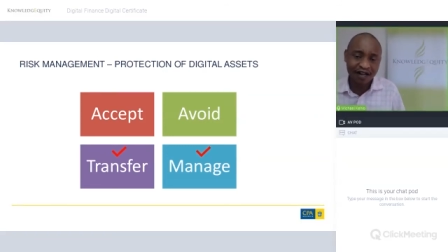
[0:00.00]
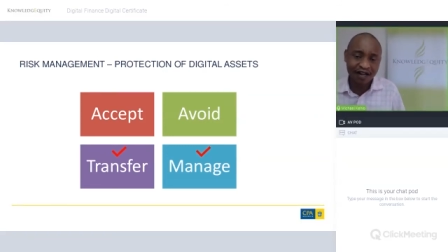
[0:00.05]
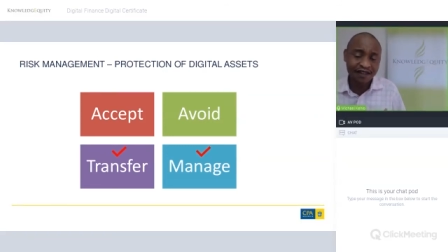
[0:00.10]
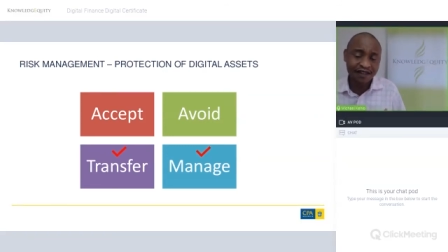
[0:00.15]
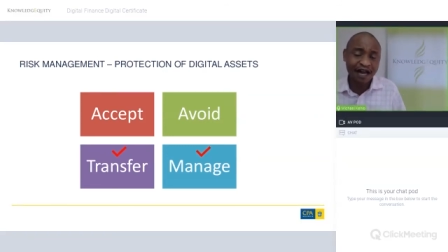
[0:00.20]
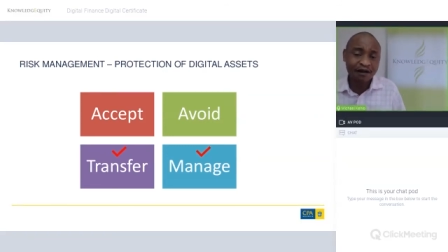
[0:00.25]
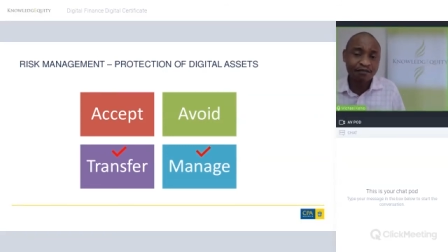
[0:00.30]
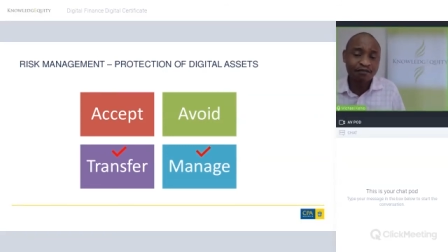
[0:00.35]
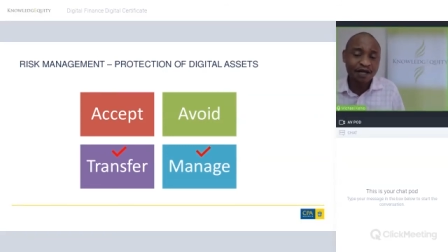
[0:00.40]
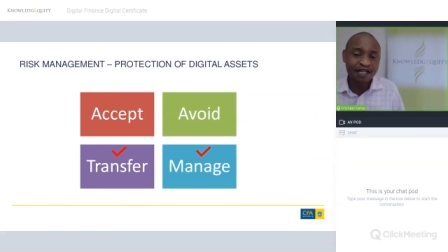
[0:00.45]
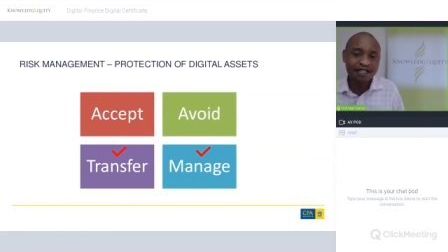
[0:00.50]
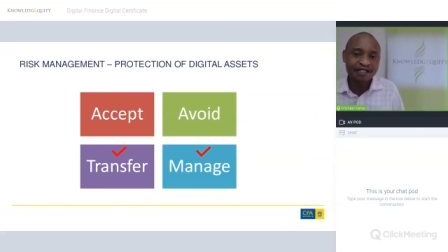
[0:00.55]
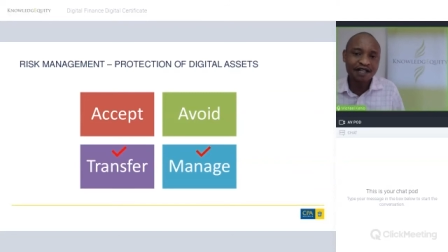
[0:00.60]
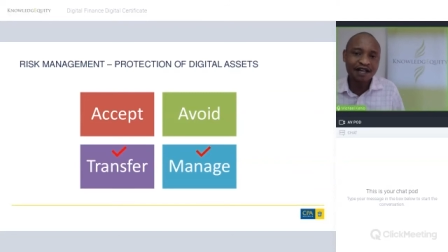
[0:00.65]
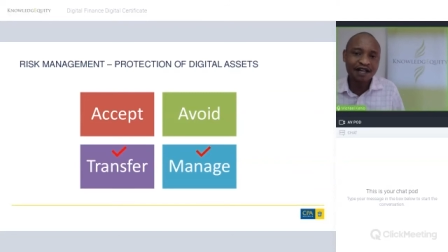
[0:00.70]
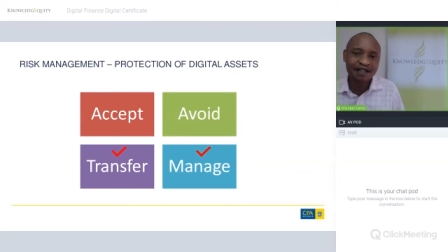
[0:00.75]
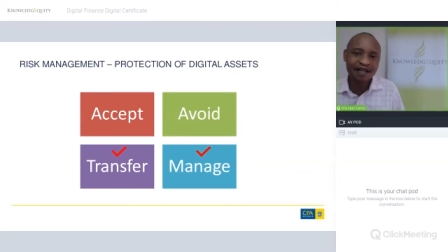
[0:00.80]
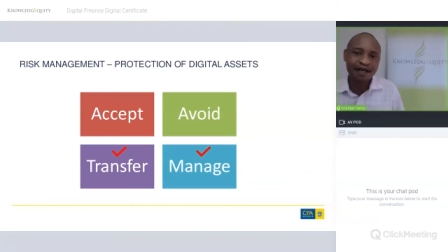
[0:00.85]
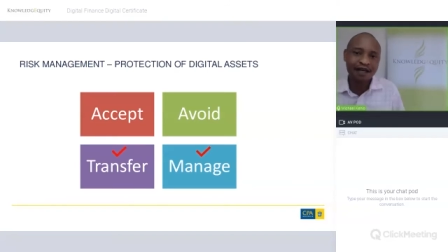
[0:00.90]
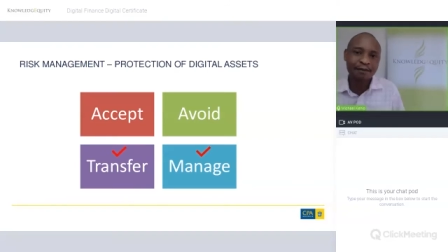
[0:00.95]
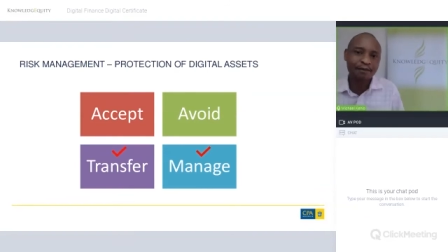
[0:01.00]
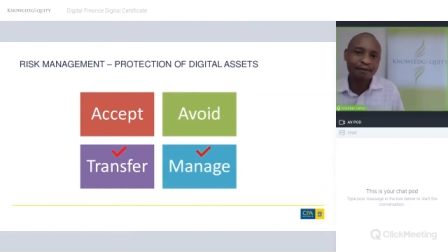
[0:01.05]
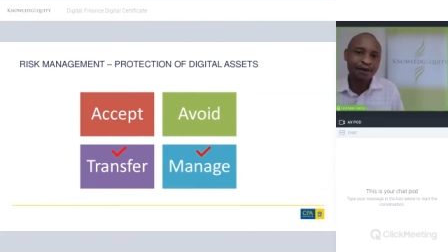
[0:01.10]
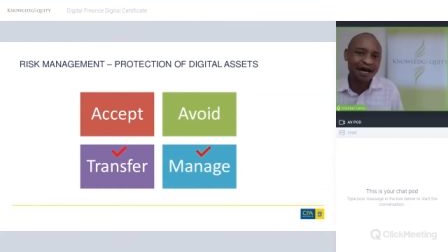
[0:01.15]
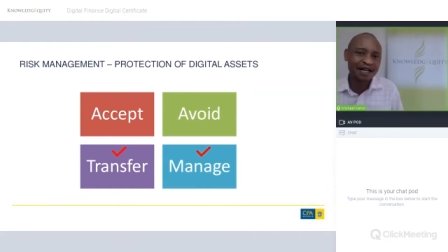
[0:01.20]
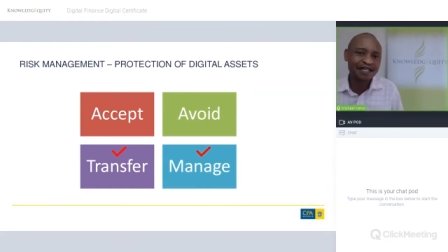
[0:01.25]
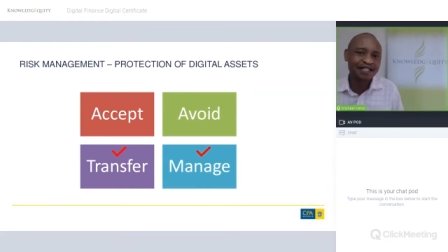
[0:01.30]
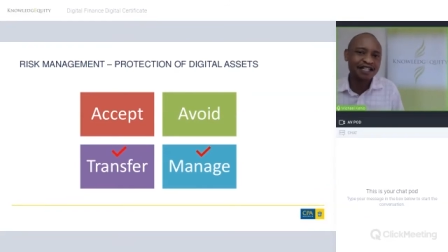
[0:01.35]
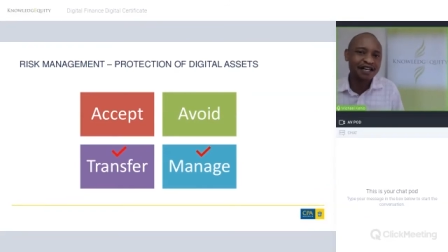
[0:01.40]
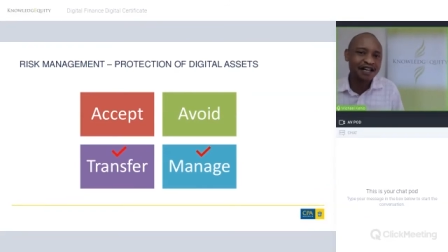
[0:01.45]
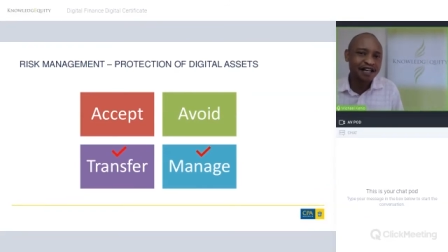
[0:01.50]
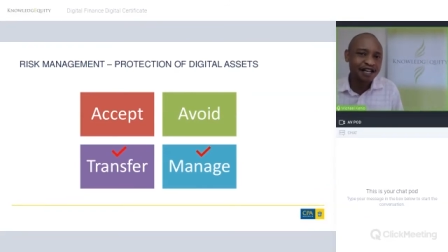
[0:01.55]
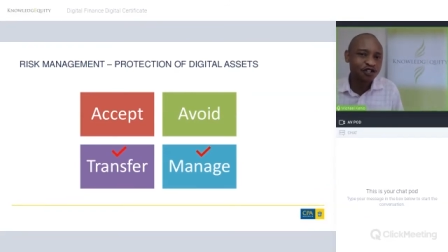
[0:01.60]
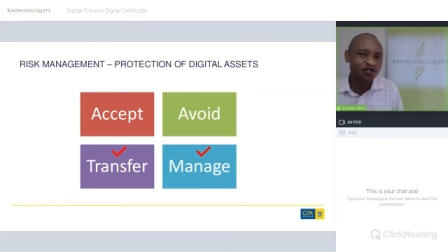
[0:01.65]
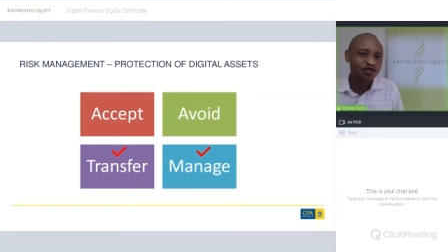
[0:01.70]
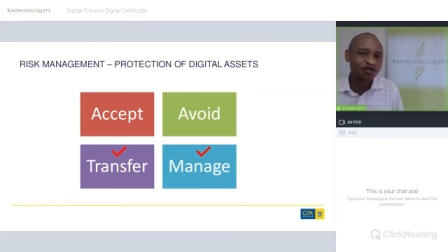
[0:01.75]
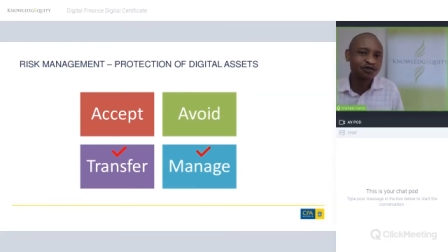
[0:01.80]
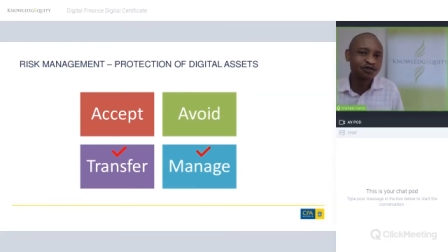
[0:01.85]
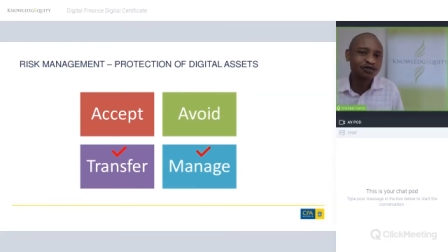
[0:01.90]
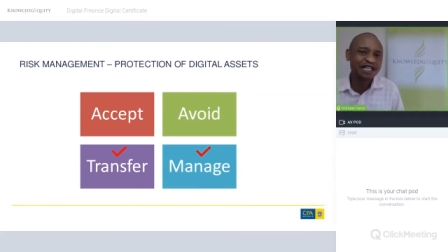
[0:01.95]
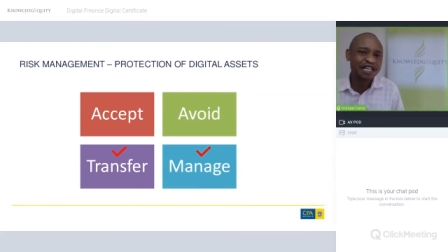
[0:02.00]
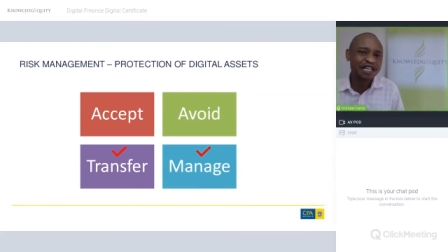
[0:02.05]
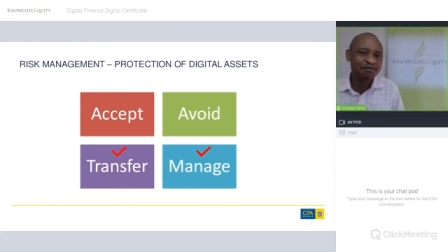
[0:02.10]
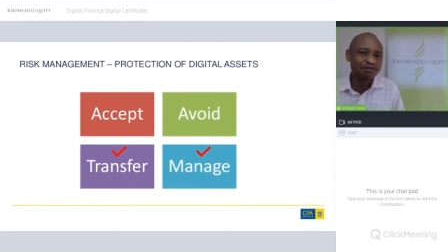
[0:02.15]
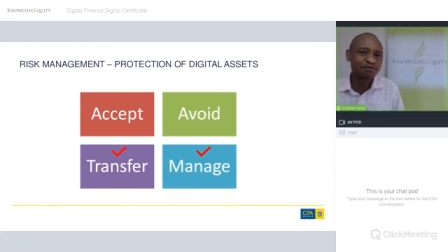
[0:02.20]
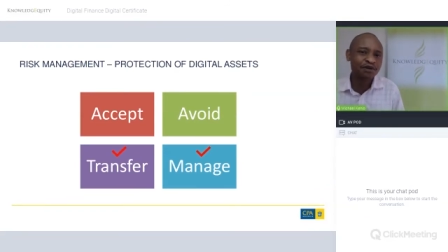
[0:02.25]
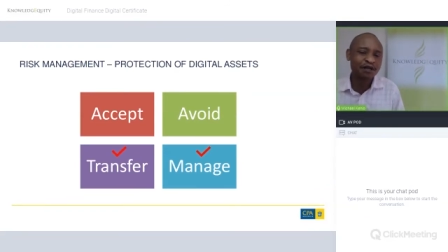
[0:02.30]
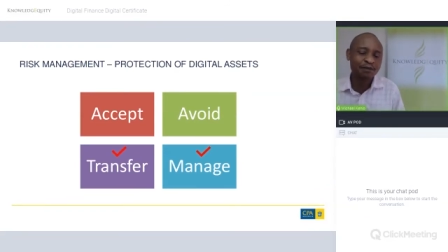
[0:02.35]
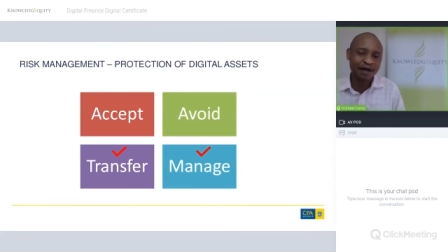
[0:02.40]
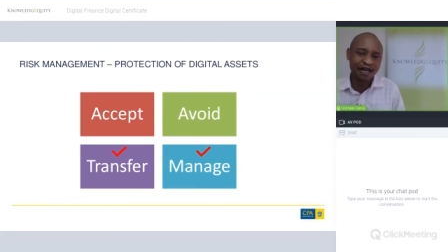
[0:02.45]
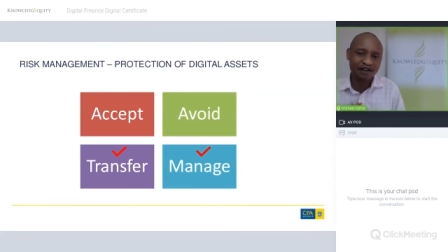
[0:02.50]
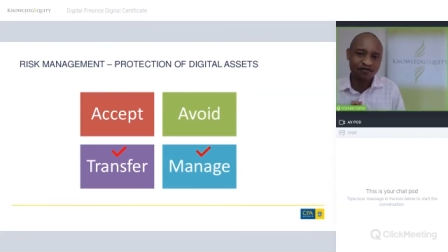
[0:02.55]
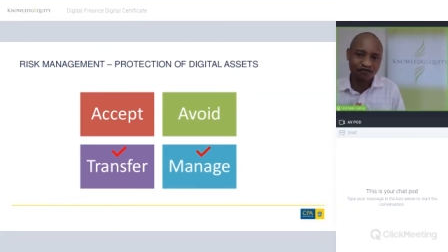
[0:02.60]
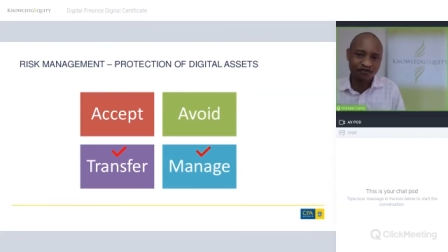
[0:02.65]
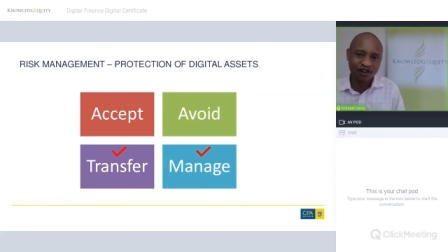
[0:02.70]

And that means that the party needs to implement